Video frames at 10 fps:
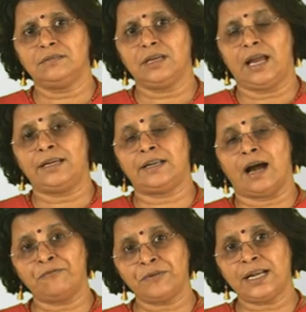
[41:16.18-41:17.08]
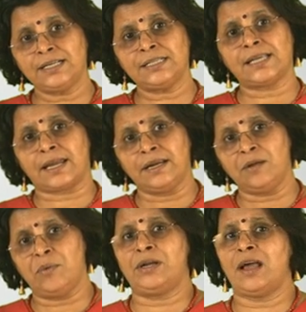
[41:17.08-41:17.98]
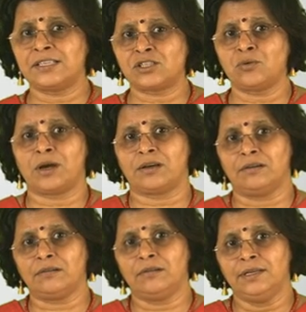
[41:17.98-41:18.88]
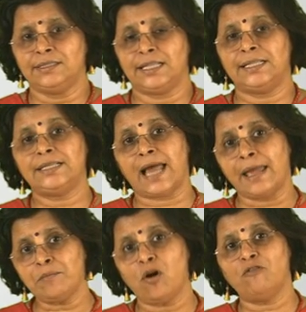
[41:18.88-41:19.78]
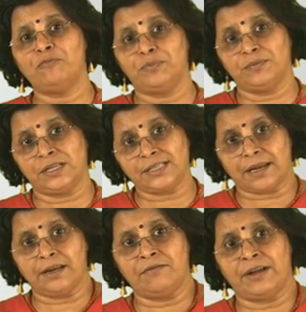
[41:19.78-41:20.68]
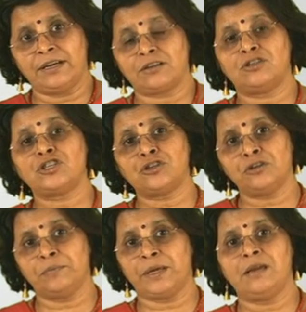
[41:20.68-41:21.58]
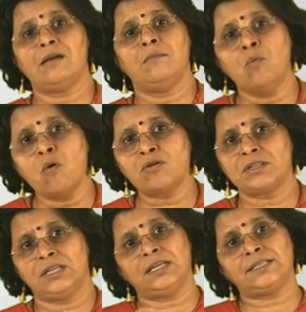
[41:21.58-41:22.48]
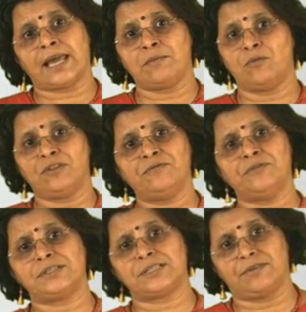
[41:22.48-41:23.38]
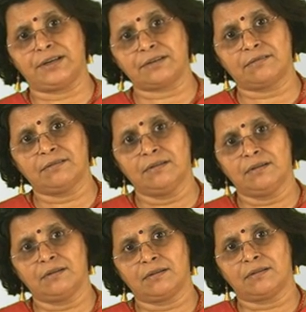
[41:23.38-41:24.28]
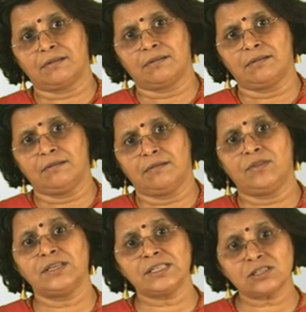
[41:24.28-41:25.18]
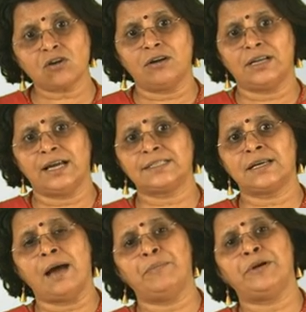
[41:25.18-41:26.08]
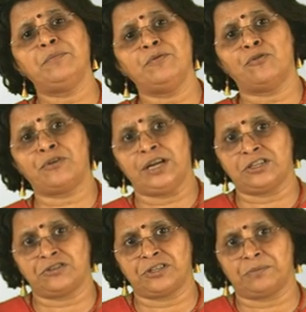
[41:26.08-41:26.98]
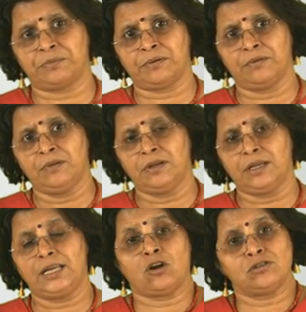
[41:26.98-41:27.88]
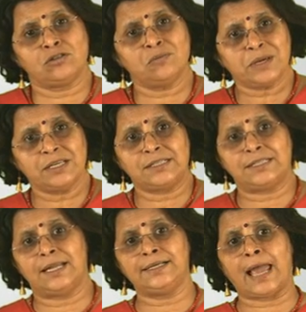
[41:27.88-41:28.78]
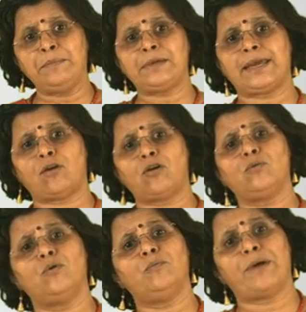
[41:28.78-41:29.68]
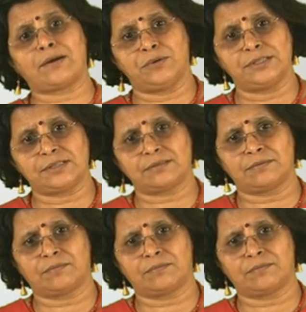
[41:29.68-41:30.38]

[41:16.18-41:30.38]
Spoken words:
and after that a second event has to occur, then the time of the second event should be more than the time of the first event. This is called as a happened before relationship. It also means that time cannot go backwards.